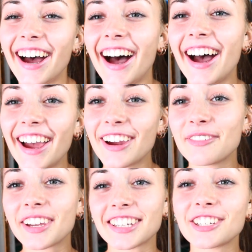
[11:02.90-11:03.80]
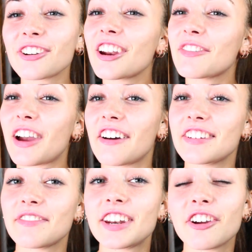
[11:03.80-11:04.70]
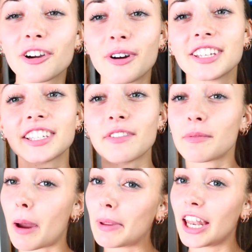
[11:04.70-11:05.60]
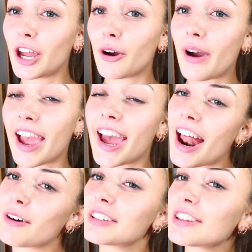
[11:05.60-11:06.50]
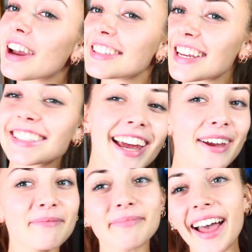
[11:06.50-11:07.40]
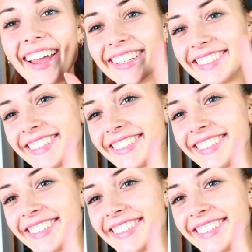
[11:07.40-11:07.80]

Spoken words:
I hope you guys enjoyed. If you have any video requests, leave them down below. And I will see you guys next time. Bye.